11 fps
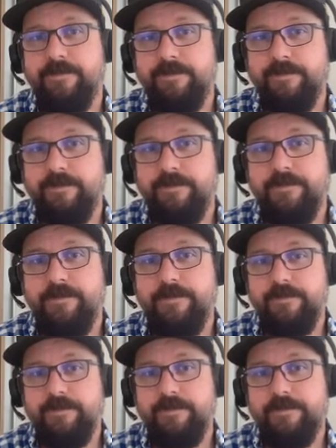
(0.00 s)

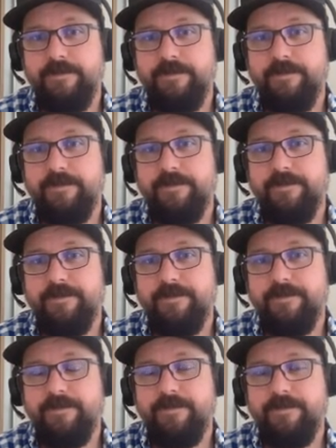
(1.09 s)

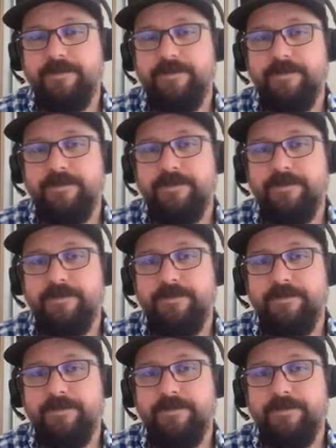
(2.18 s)
This person isn't speaking.